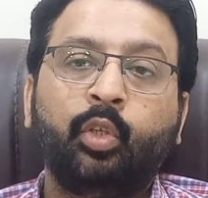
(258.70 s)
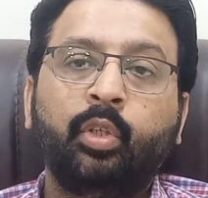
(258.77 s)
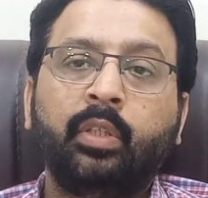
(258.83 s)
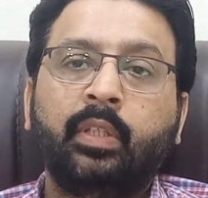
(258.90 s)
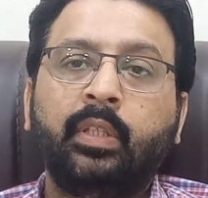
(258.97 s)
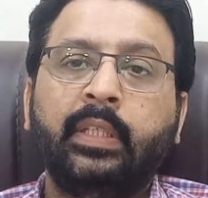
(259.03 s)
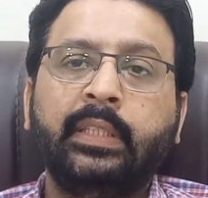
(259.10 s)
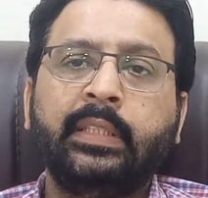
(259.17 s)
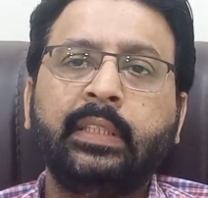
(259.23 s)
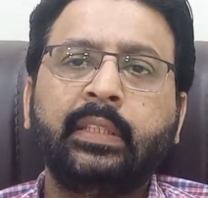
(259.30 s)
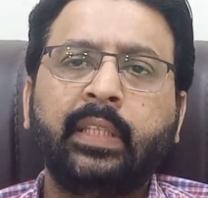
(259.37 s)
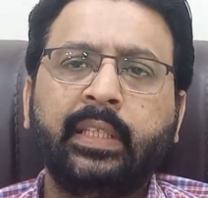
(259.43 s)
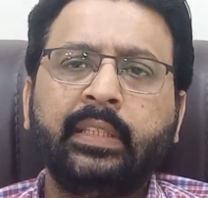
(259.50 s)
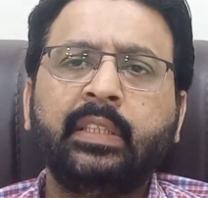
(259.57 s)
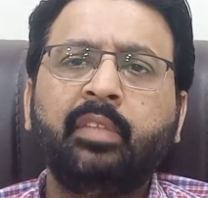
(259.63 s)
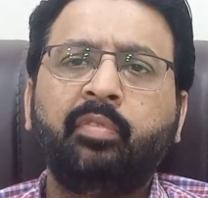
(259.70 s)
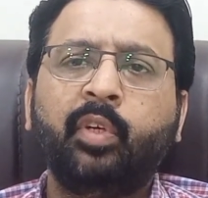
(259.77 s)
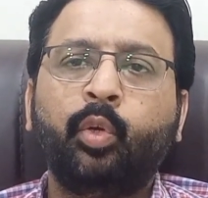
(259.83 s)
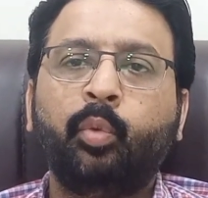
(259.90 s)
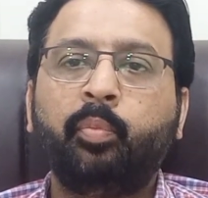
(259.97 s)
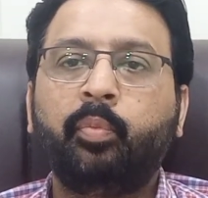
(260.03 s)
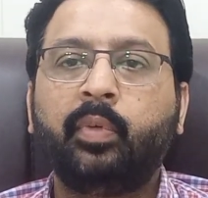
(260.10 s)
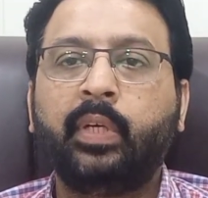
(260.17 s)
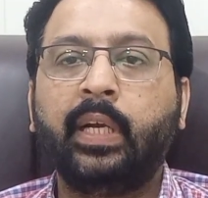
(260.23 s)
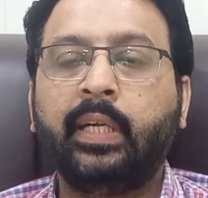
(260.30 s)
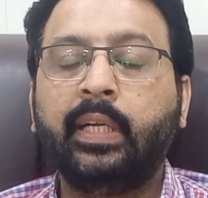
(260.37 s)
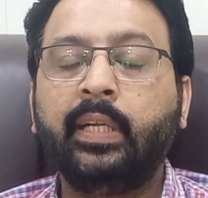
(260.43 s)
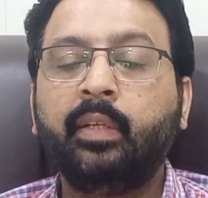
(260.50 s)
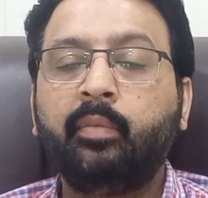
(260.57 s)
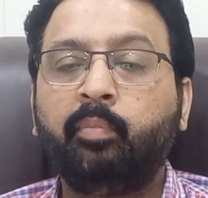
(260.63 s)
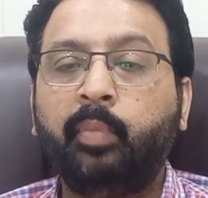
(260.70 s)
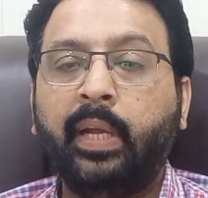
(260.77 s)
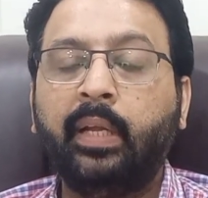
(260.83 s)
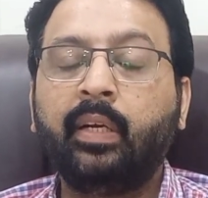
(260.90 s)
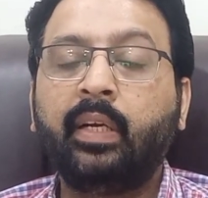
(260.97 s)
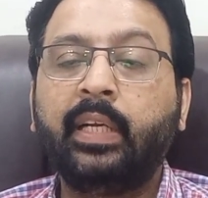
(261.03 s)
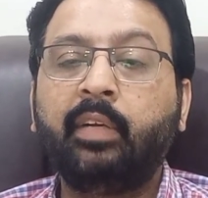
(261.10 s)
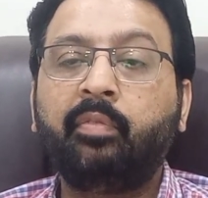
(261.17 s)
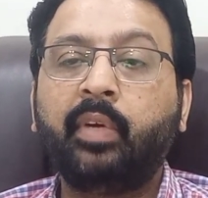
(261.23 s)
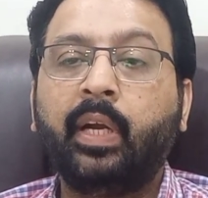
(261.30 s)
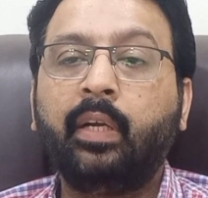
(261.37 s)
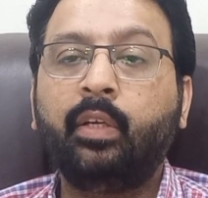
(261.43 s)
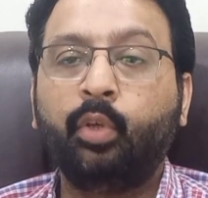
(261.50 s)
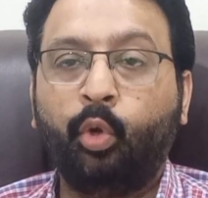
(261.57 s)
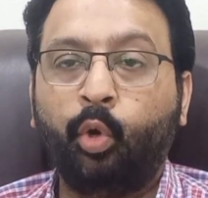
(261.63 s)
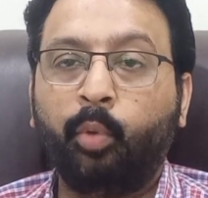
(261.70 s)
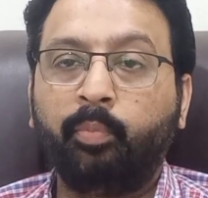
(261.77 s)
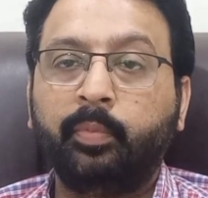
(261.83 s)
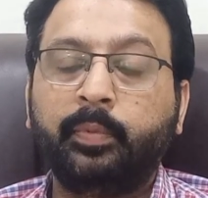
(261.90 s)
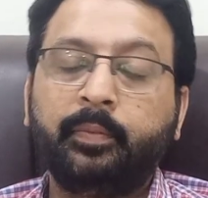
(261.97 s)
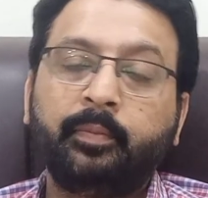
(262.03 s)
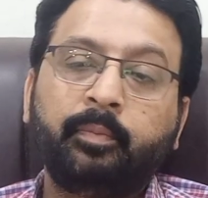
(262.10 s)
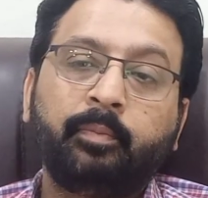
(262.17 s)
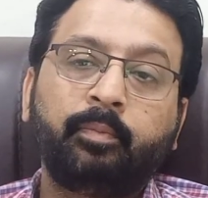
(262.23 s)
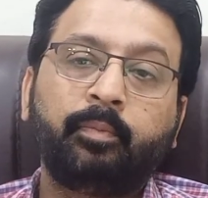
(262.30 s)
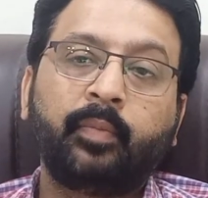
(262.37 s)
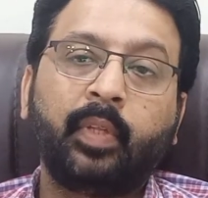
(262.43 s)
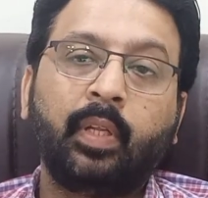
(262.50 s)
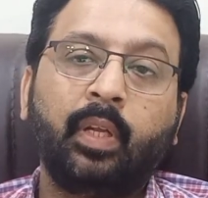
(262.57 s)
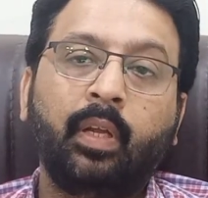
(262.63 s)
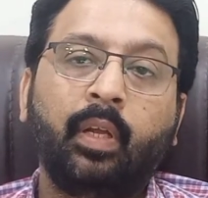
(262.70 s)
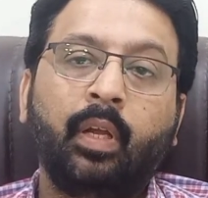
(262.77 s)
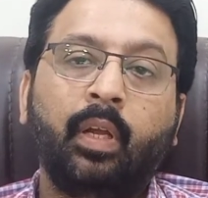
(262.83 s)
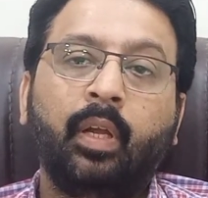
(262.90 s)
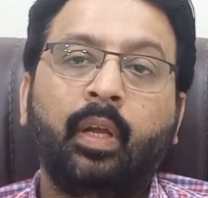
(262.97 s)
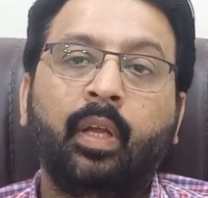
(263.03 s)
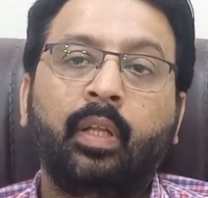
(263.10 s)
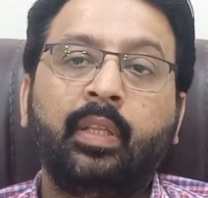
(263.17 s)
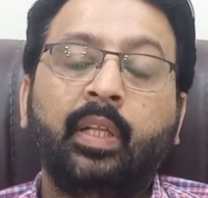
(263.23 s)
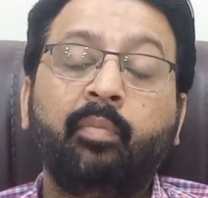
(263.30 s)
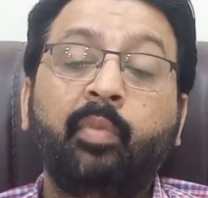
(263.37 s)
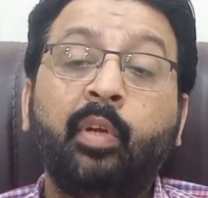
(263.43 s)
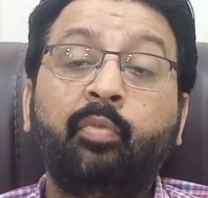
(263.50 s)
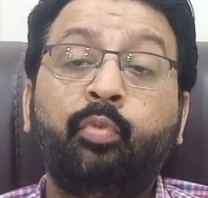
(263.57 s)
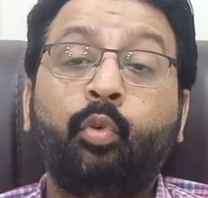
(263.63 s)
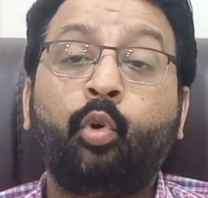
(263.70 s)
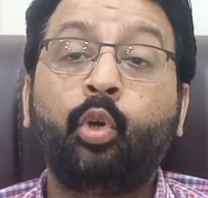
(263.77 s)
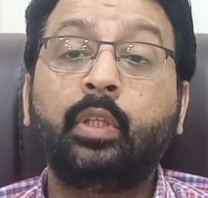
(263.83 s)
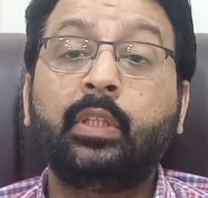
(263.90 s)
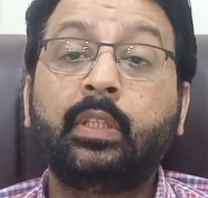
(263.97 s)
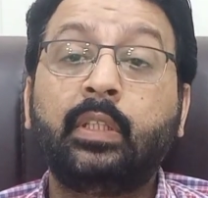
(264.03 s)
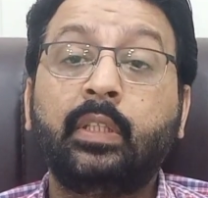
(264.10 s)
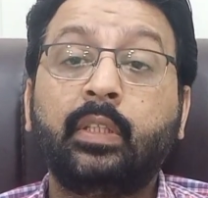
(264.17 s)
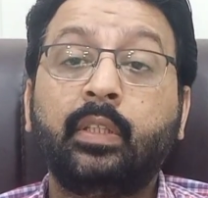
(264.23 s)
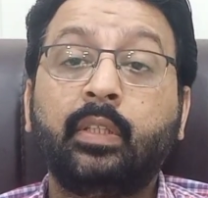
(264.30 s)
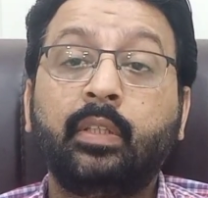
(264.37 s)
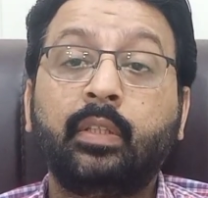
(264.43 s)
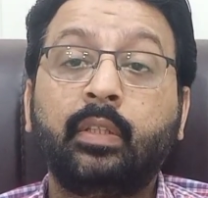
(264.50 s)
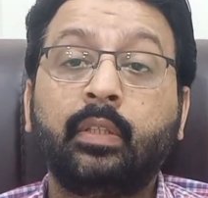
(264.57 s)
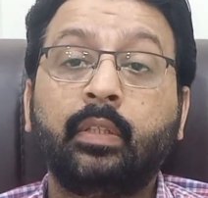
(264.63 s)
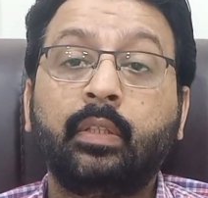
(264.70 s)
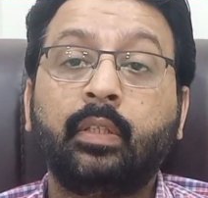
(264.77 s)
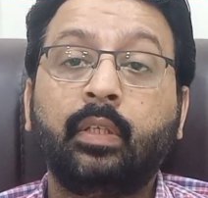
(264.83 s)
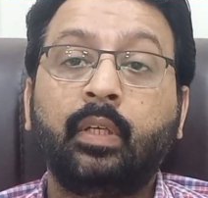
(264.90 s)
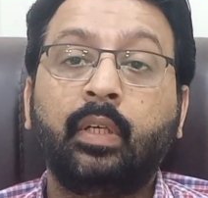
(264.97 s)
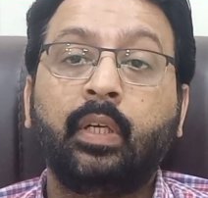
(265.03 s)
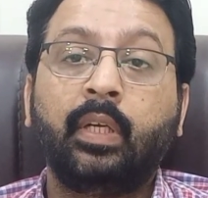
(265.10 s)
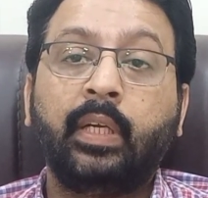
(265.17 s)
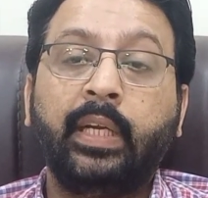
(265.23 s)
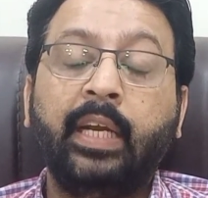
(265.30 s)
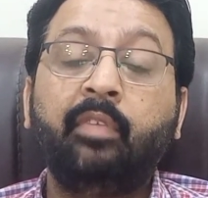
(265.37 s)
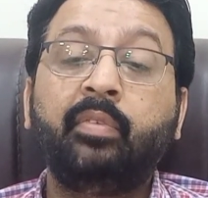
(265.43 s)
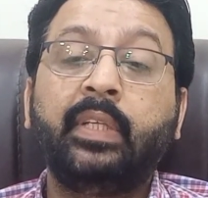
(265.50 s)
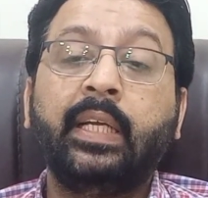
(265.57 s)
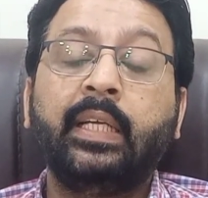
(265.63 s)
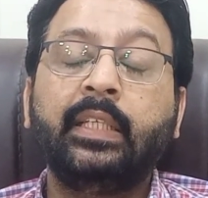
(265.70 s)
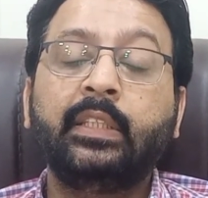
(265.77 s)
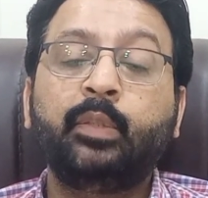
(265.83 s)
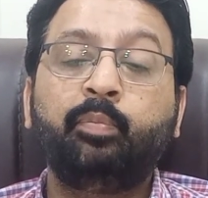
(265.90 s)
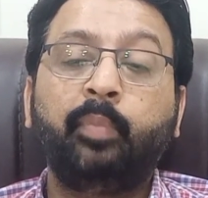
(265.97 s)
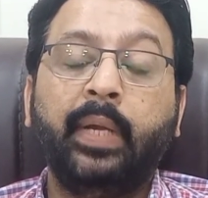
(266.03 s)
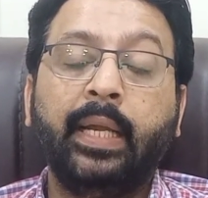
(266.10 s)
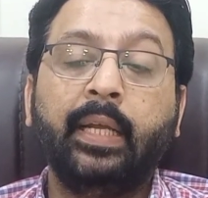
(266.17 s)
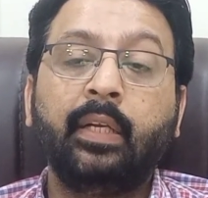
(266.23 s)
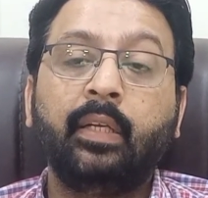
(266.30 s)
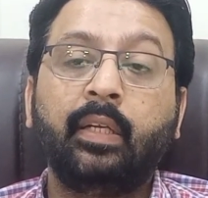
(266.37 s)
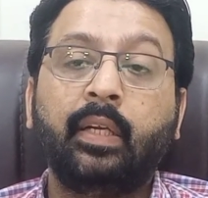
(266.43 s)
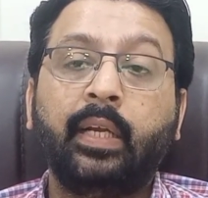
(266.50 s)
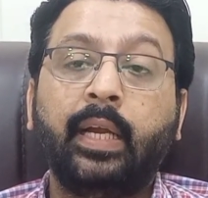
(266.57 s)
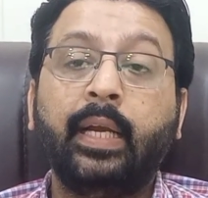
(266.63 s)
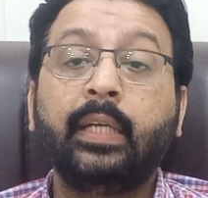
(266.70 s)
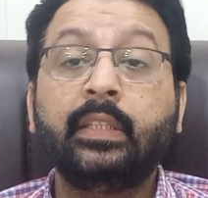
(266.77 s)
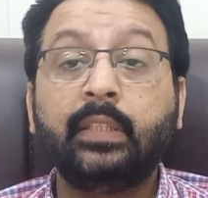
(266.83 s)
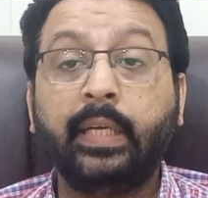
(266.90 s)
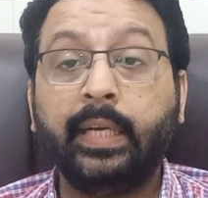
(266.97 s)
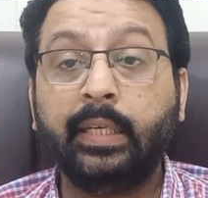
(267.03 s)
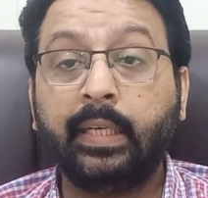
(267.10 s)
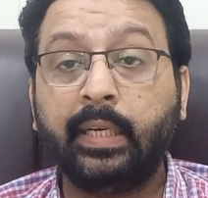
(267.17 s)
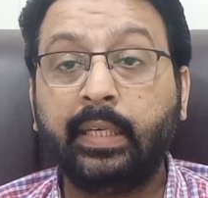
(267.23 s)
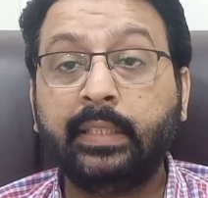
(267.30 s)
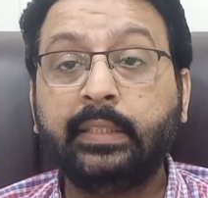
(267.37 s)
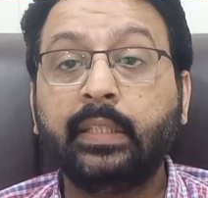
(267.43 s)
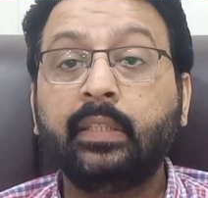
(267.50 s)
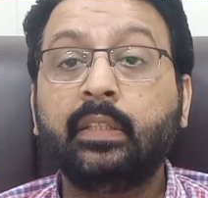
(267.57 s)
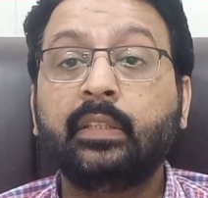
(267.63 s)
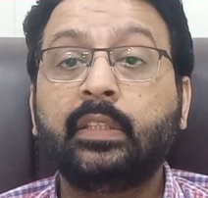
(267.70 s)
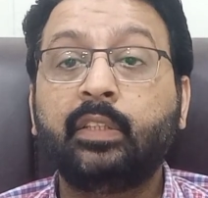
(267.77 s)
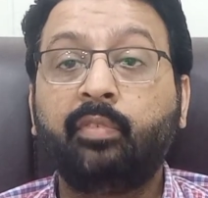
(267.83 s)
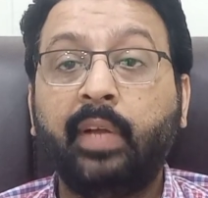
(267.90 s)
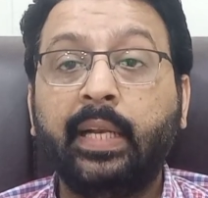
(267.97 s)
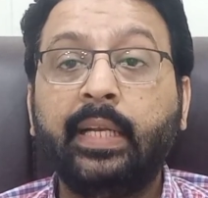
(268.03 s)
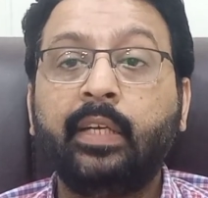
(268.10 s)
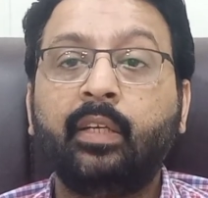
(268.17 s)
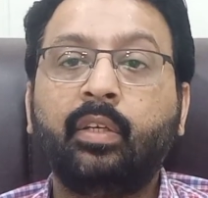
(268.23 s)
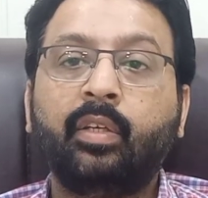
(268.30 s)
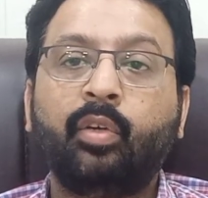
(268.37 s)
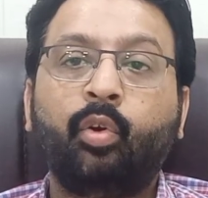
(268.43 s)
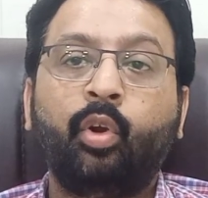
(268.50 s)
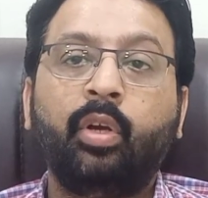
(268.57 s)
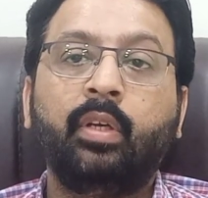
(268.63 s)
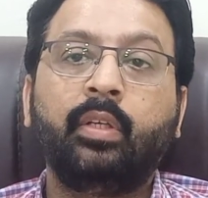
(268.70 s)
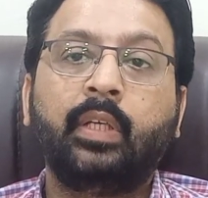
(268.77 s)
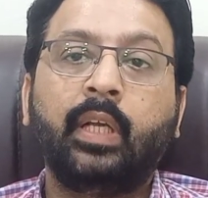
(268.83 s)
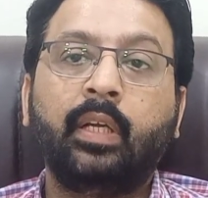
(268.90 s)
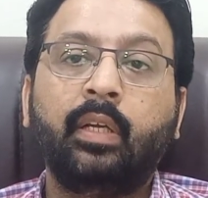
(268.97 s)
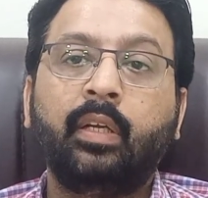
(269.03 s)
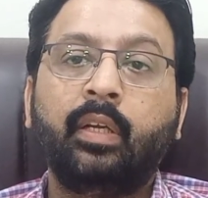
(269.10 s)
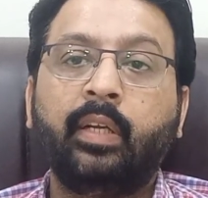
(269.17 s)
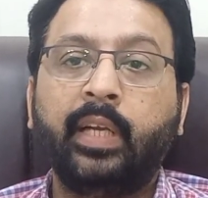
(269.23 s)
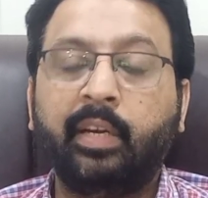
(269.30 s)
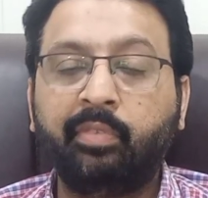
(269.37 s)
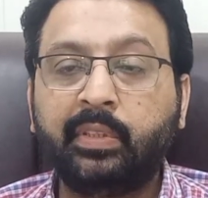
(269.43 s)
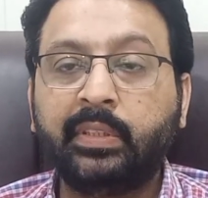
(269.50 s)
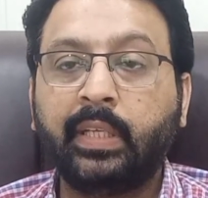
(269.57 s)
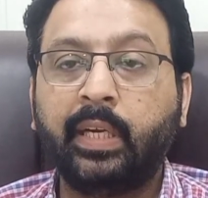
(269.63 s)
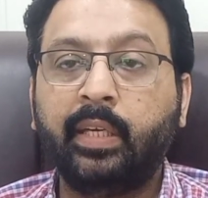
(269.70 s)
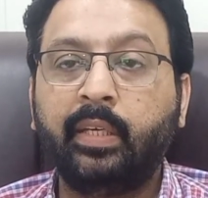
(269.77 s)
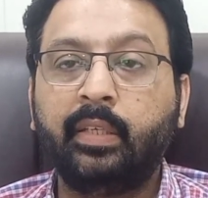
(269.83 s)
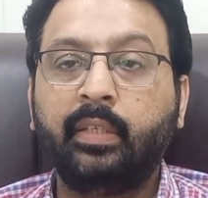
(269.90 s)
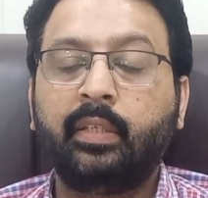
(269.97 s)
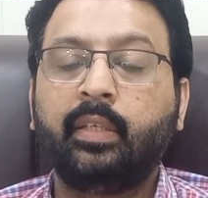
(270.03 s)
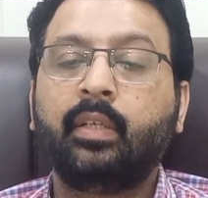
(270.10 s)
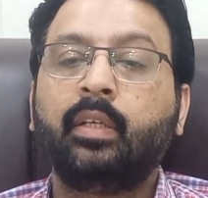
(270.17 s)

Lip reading: So this is the easy way of getting pain relief at home. Number fourth, if there is pain and in addition swelling on the left side,